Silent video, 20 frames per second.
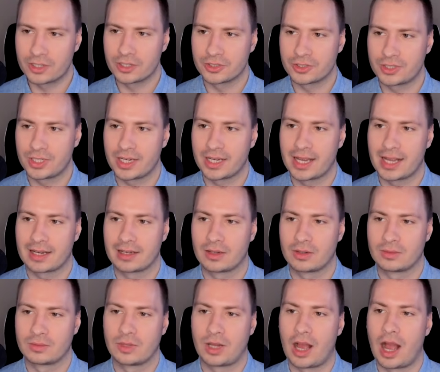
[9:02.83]
you're sitting at
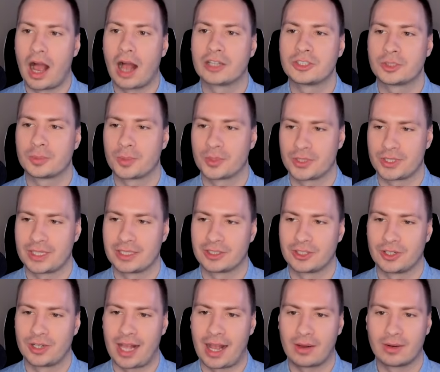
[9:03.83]
100%
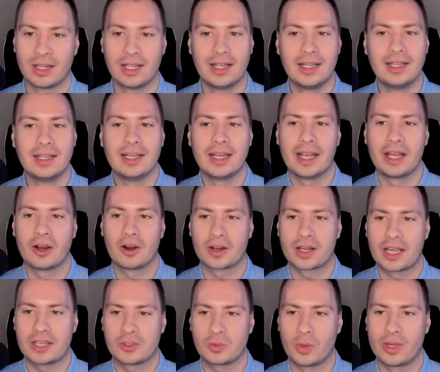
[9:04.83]
turnout. In our
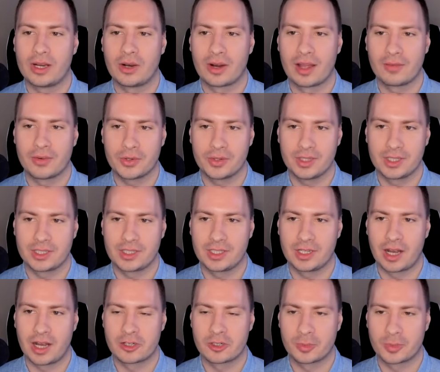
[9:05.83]
case, we don't ever really see
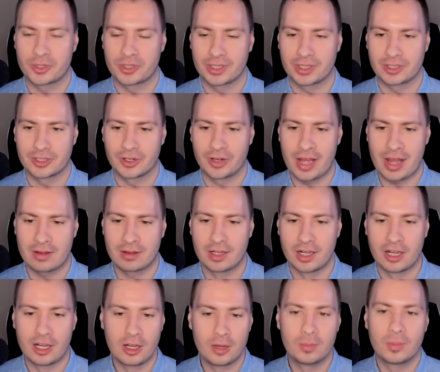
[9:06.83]
100% turnout,
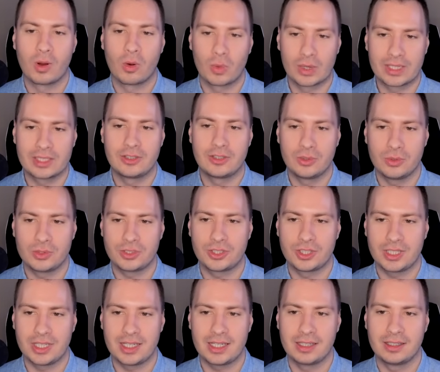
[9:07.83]
but we do
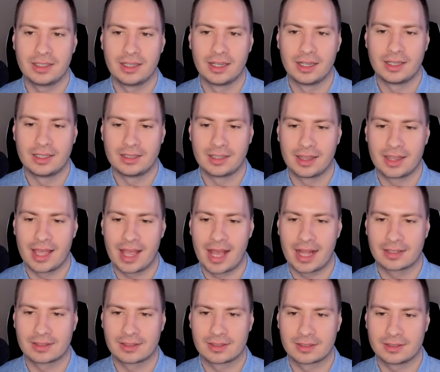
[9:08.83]
see
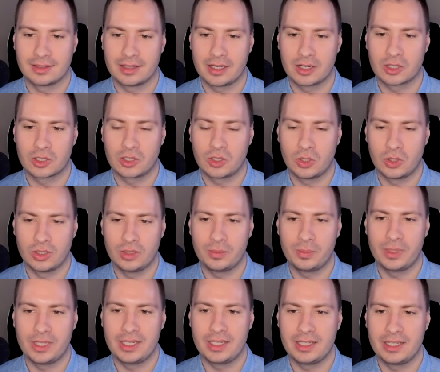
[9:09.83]
that there could
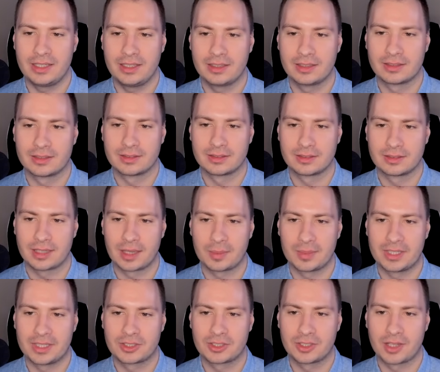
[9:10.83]
be... I
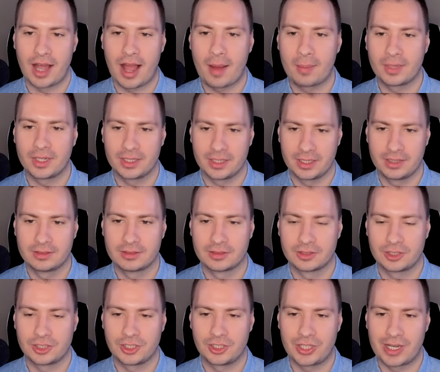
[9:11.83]
mean, this anomaly
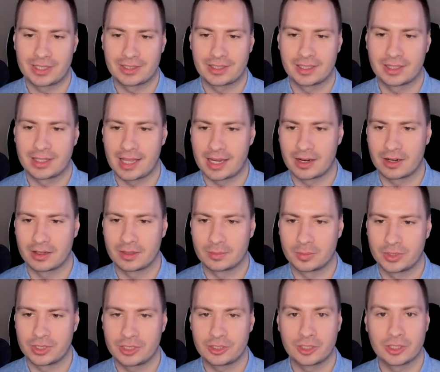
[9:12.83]
suggests that they're
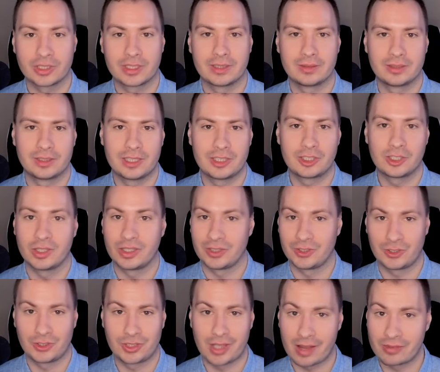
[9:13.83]
potentially digitally
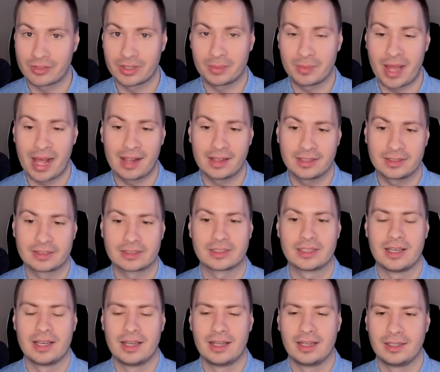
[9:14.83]
stuffing ballots,
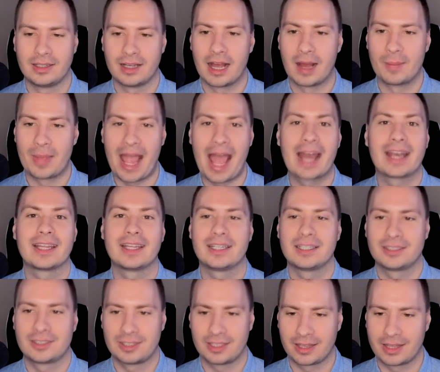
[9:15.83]
adding
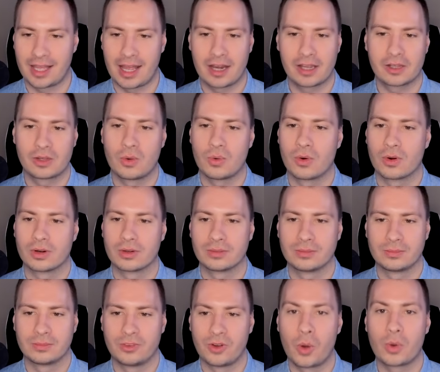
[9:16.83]
in synthetic or
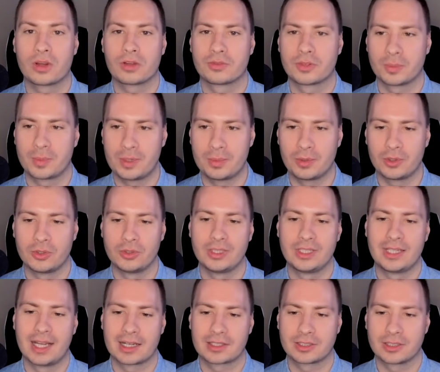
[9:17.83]
voting for people who
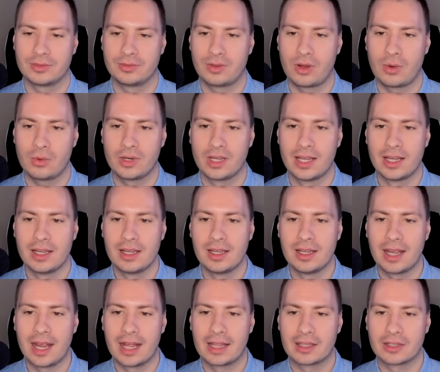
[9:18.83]
didn't actually vote,
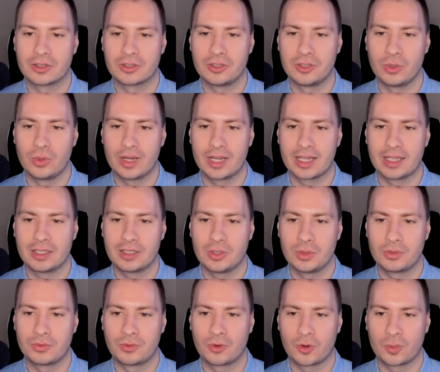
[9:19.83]
and they're doing it
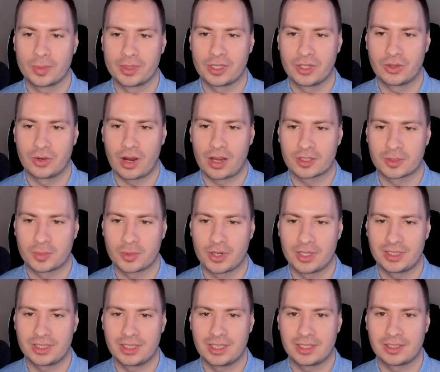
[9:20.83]
uniformly across
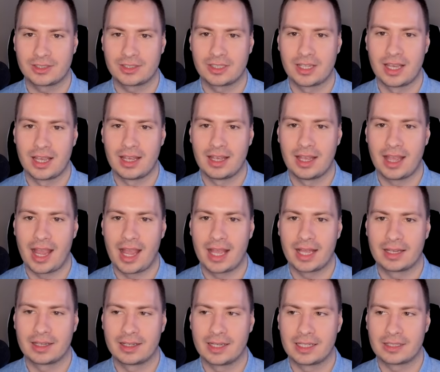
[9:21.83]
precincts,
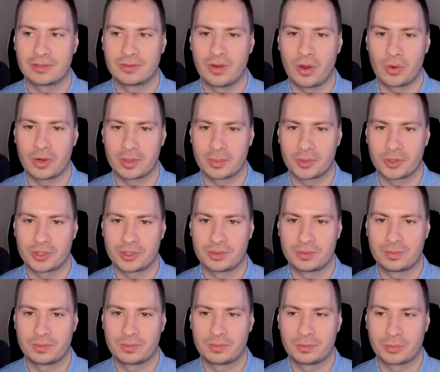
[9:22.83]
and it's voting
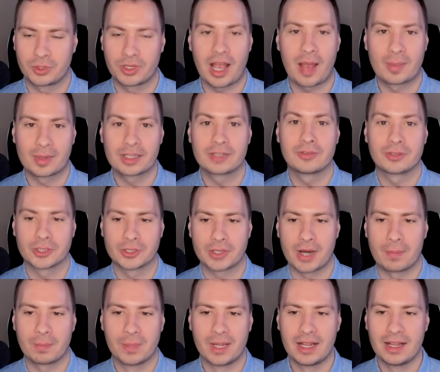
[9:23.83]
predominantly for
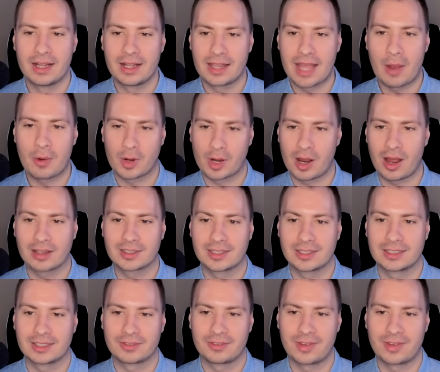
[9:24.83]
Trump. That would cause this